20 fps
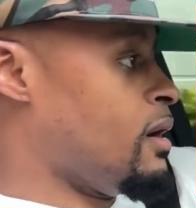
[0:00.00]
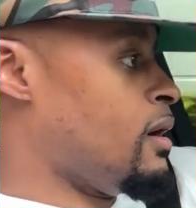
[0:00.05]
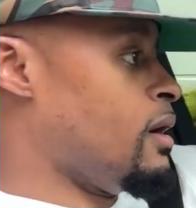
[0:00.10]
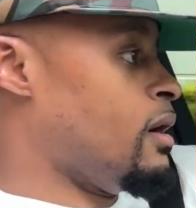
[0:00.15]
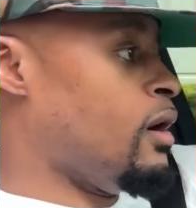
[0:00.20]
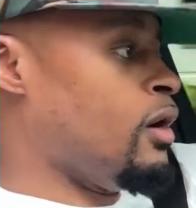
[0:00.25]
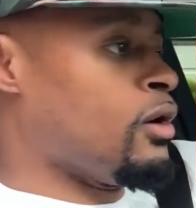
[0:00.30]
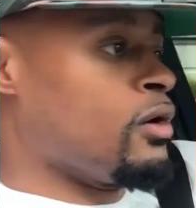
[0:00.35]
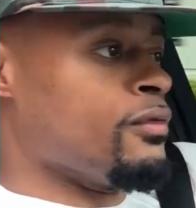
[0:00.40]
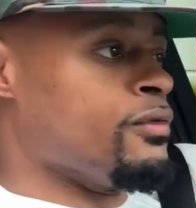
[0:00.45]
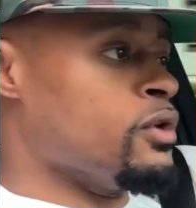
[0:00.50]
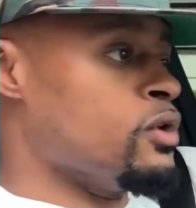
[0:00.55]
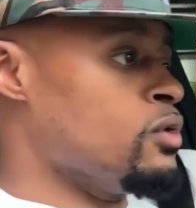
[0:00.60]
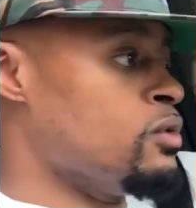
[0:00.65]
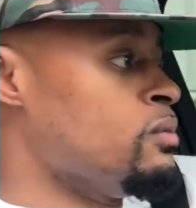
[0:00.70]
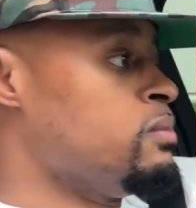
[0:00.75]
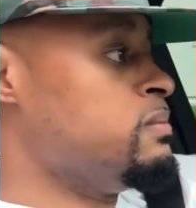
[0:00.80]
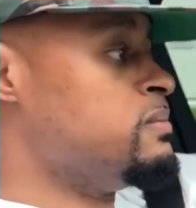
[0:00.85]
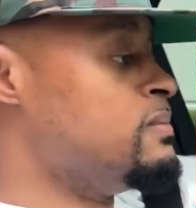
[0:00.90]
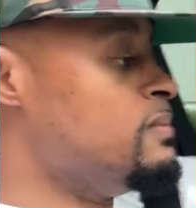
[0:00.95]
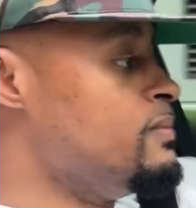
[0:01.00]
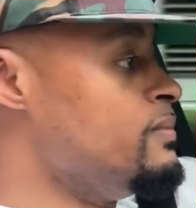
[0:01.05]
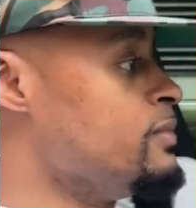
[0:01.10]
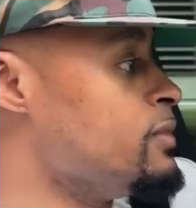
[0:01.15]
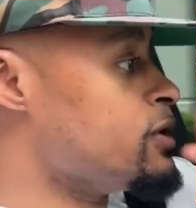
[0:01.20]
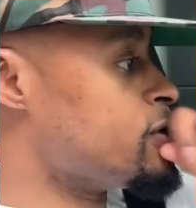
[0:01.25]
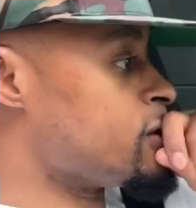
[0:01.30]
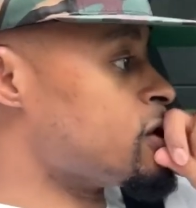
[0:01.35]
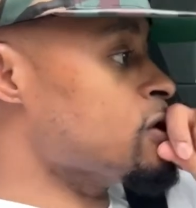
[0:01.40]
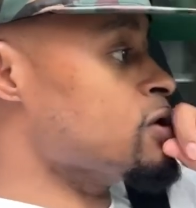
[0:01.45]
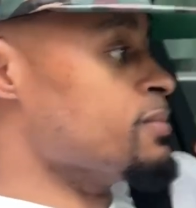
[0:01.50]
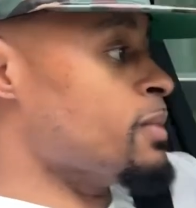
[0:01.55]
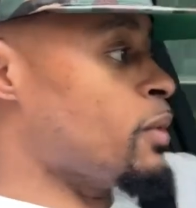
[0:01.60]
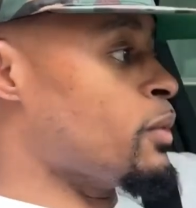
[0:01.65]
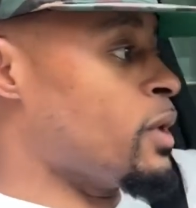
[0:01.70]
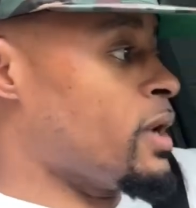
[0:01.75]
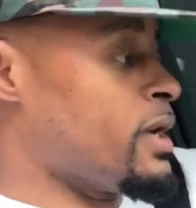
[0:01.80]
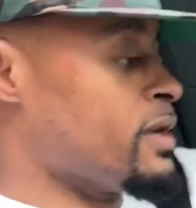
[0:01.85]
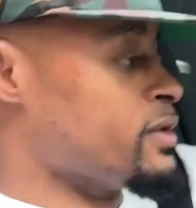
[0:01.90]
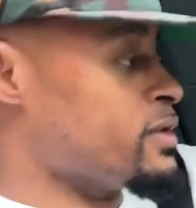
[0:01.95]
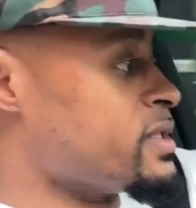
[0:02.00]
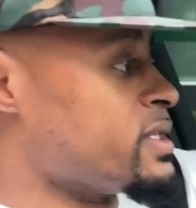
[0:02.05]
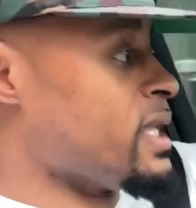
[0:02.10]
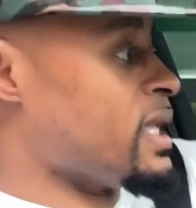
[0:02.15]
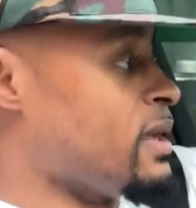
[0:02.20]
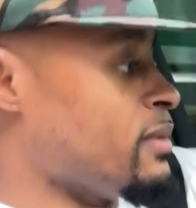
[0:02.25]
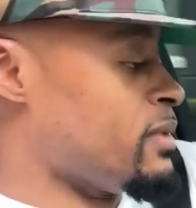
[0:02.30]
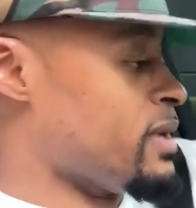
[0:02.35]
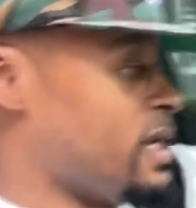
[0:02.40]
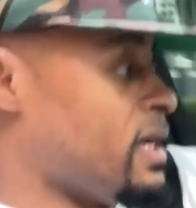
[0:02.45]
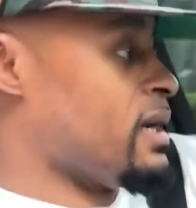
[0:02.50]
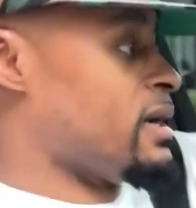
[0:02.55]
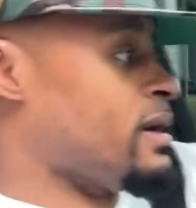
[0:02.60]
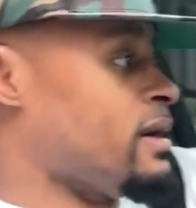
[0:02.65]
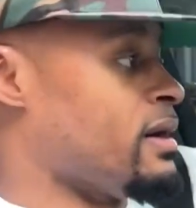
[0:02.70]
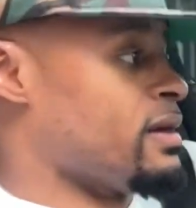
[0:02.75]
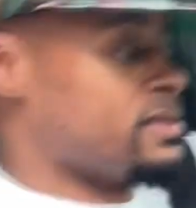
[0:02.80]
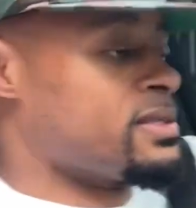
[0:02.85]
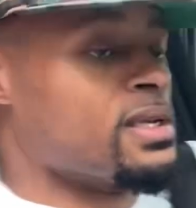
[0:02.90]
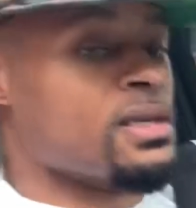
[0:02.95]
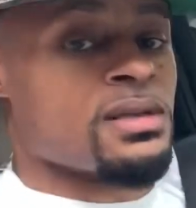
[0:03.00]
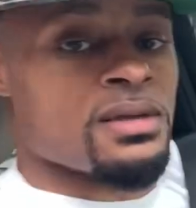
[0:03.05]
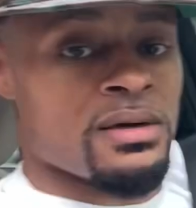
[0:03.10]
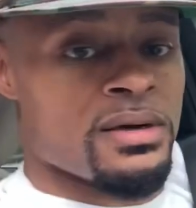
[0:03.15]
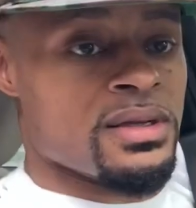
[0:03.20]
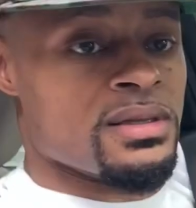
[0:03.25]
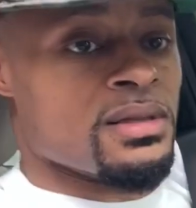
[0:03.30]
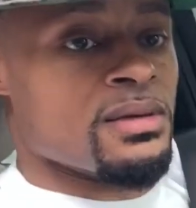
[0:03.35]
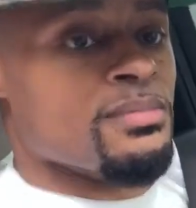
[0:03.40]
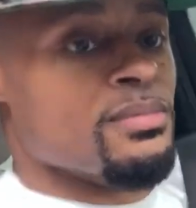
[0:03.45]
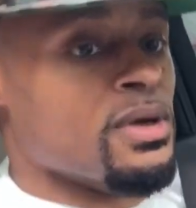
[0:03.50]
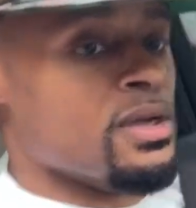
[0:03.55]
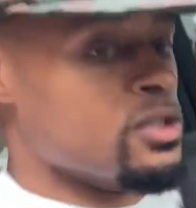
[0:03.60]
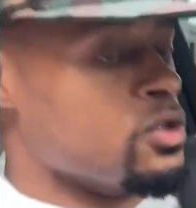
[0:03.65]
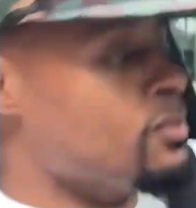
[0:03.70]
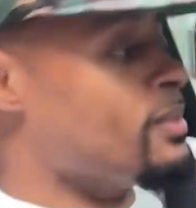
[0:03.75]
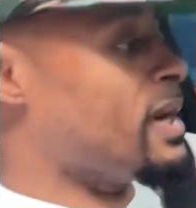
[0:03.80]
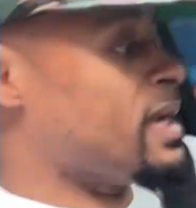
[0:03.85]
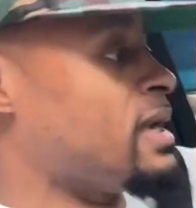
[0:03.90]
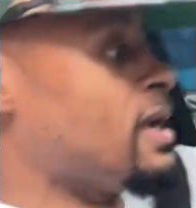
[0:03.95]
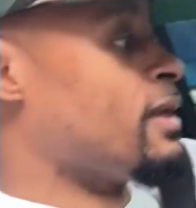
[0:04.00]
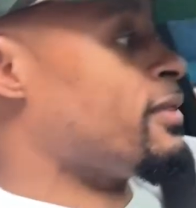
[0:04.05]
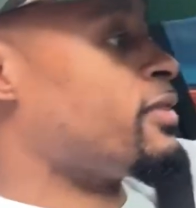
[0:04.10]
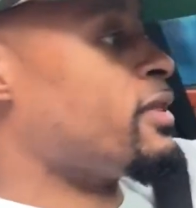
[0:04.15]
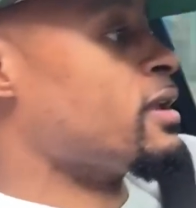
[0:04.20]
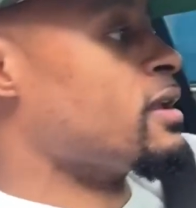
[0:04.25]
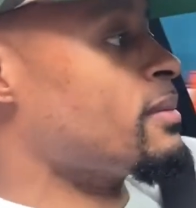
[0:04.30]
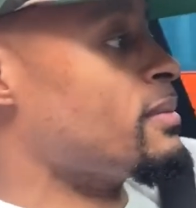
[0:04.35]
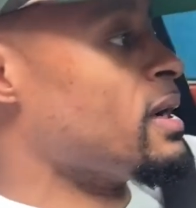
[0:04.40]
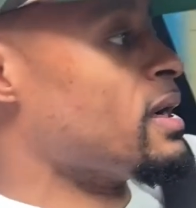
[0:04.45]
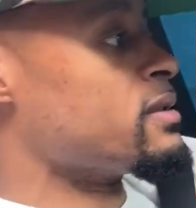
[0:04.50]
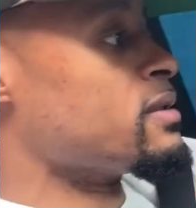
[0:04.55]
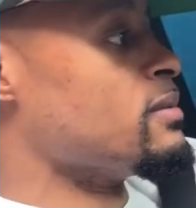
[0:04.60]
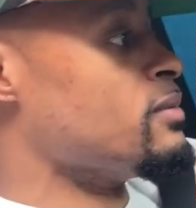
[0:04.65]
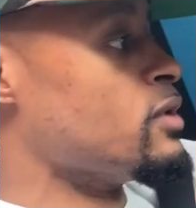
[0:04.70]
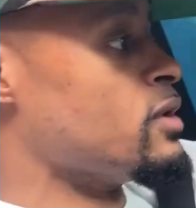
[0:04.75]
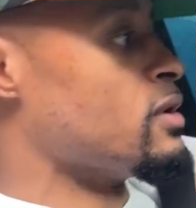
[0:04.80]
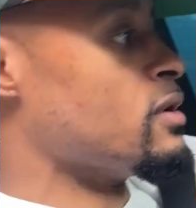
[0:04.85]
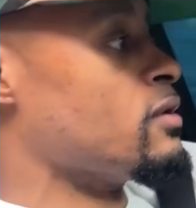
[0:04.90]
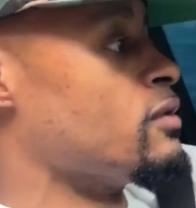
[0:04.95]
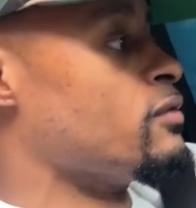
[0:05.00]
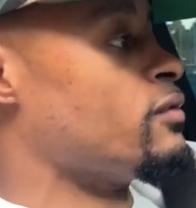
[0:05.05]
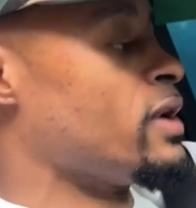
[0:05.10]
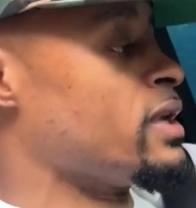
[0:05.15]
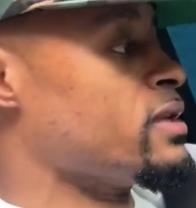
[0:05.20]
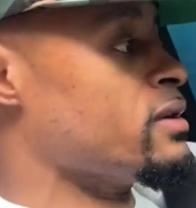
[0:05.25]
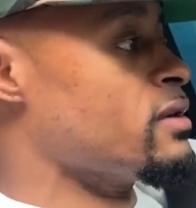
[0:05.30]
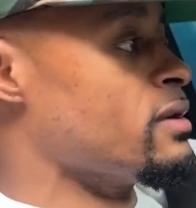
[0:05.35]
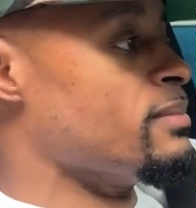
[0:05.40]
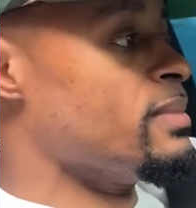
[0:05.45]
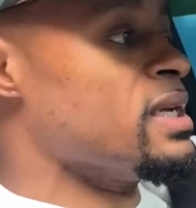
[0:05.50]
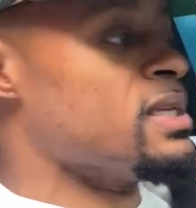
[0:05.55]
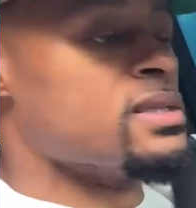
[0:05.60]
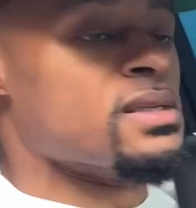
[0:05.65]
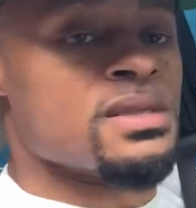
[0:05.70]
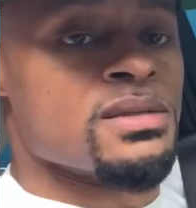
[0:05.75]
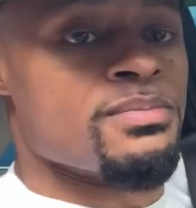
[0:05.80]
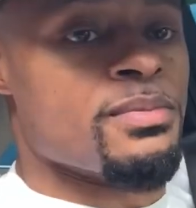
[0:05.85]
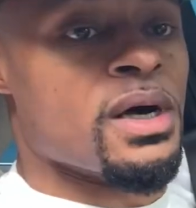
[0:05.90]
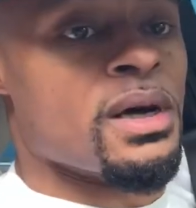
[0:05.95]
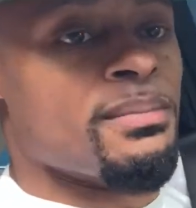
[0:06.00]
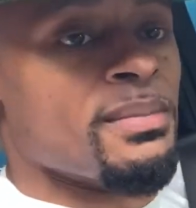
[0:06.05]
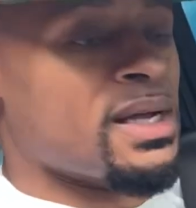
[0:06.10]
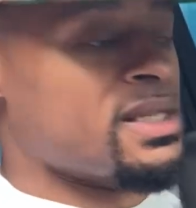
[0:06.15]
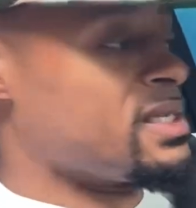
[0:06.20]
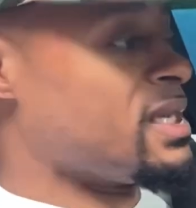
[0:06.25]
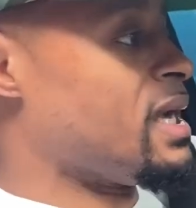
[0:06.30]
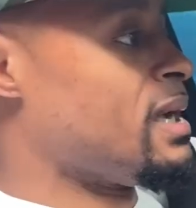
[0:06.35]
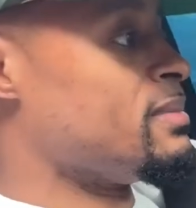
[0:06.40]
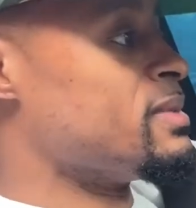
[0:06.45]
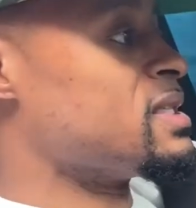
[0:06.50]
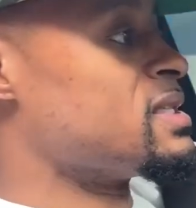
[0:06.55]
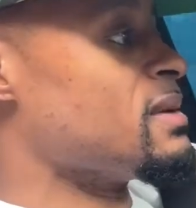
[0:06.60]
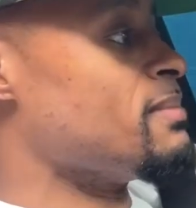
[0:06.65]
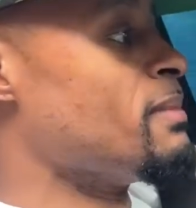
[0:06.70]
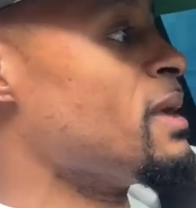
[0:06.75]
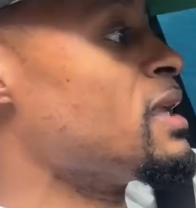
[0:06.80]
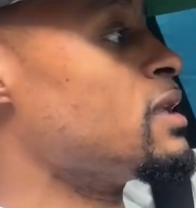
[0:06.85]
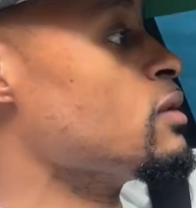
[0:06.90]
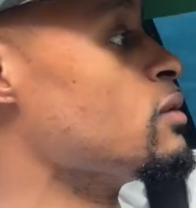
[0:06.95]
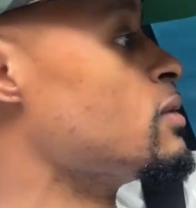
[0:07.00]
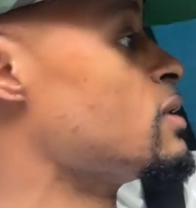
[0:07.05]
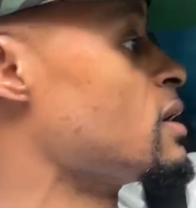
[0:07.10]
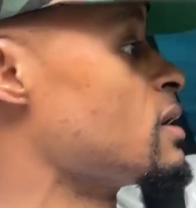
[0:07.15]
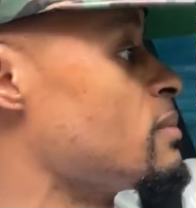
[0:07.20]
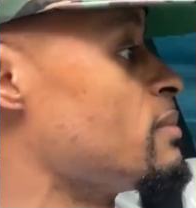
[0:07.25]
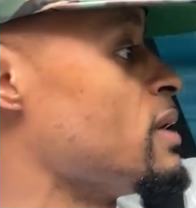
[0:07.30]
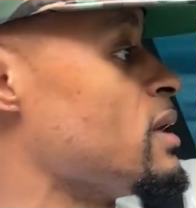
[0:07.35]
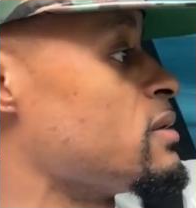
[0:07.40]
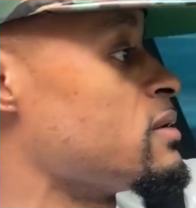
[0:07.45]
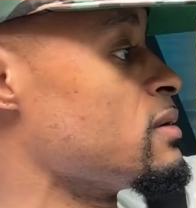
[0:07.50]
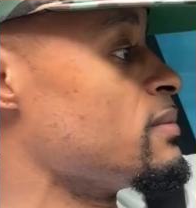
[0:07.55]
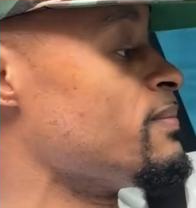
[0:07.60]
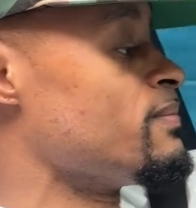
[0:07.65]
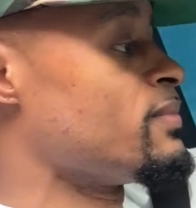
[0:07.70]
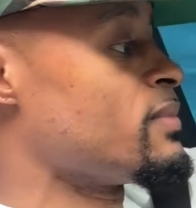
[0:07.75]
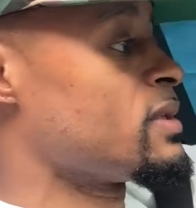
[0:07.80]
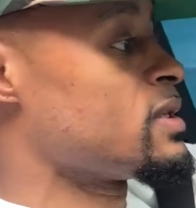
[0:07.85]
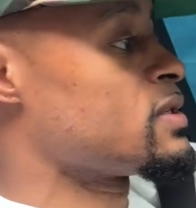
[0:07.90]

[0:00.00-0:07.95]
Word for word: all of you, excuse me, will understand when I articulate them, but you might not think about them on a regular basis. But my job is to make you think about them.